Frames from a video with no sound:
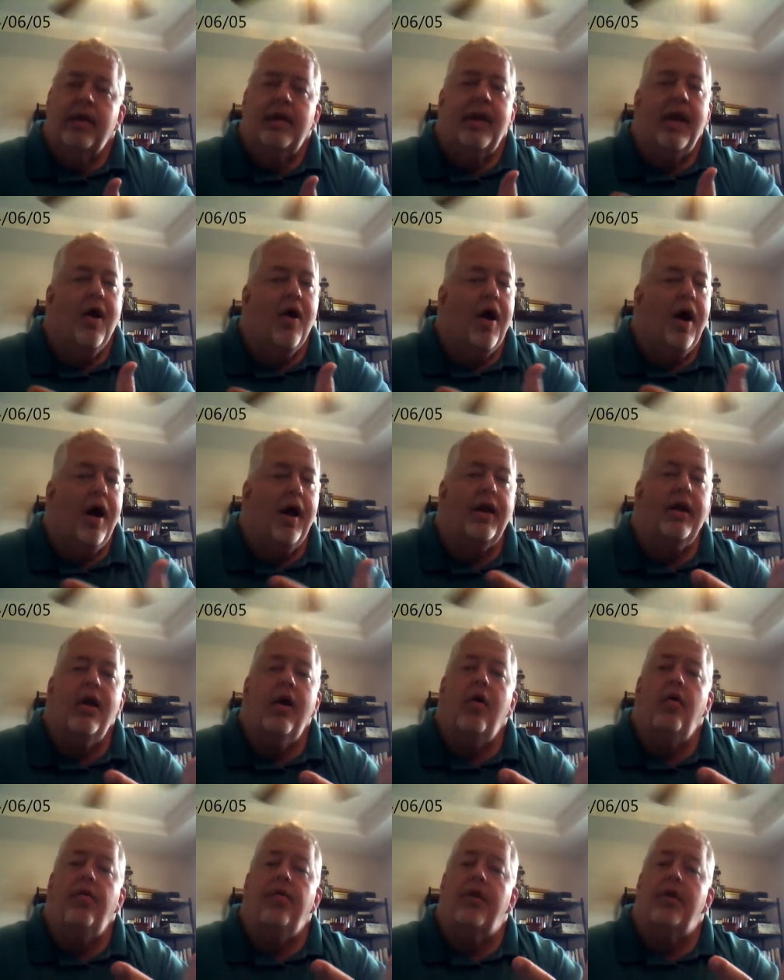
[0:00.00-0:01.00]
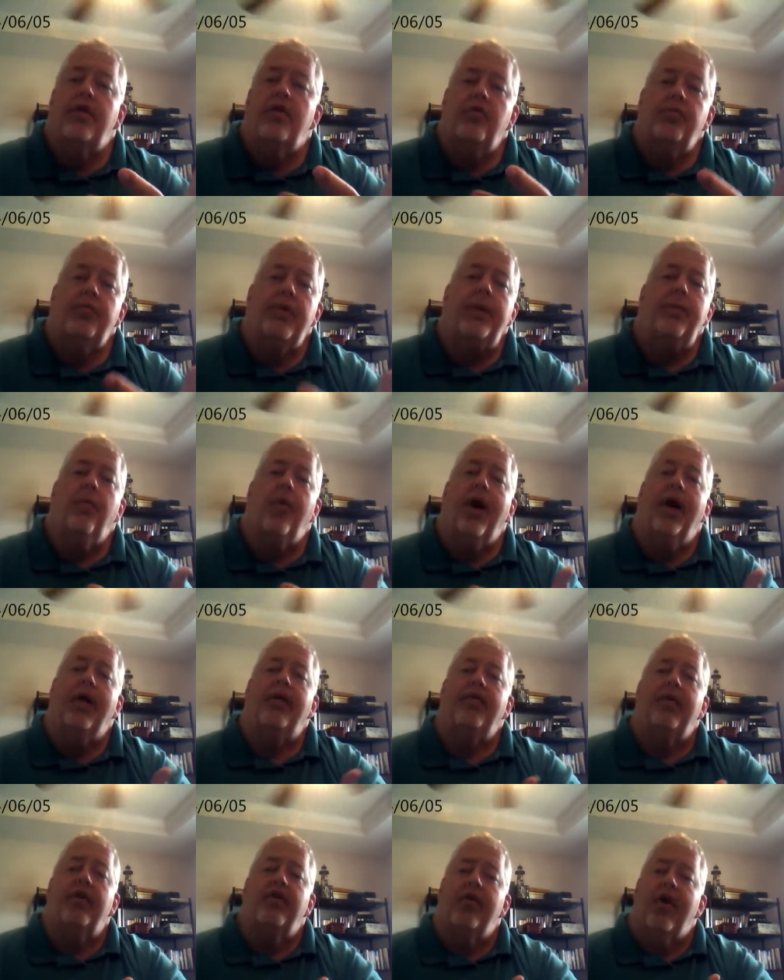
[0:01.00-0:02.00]
Now, I know that there's people
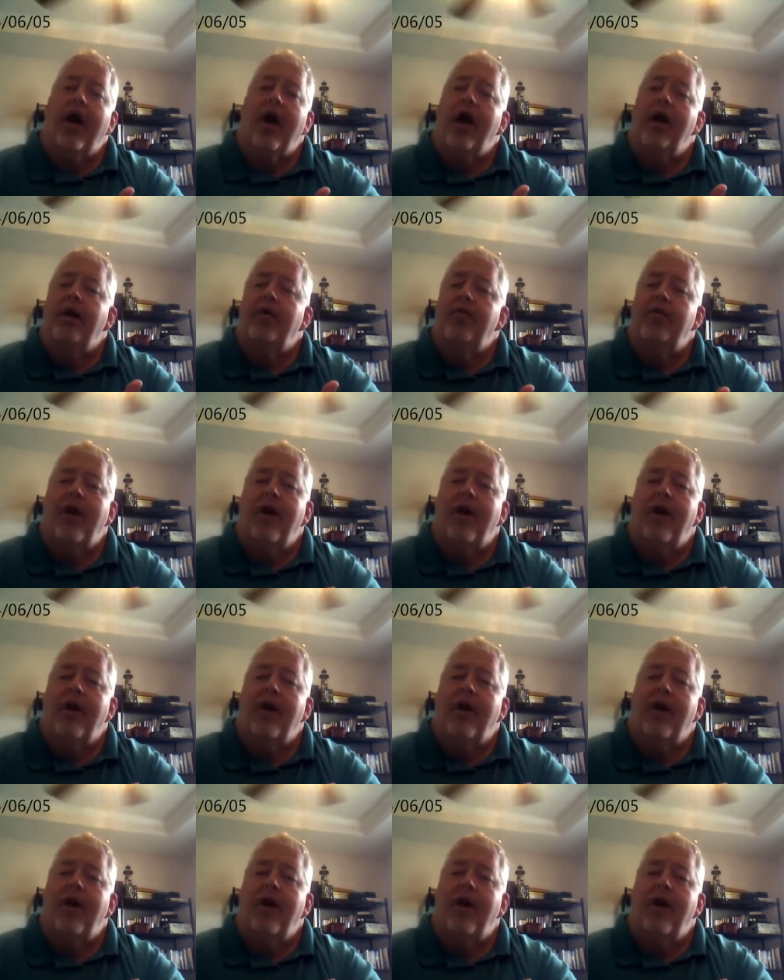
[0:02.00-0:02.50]
out there dying of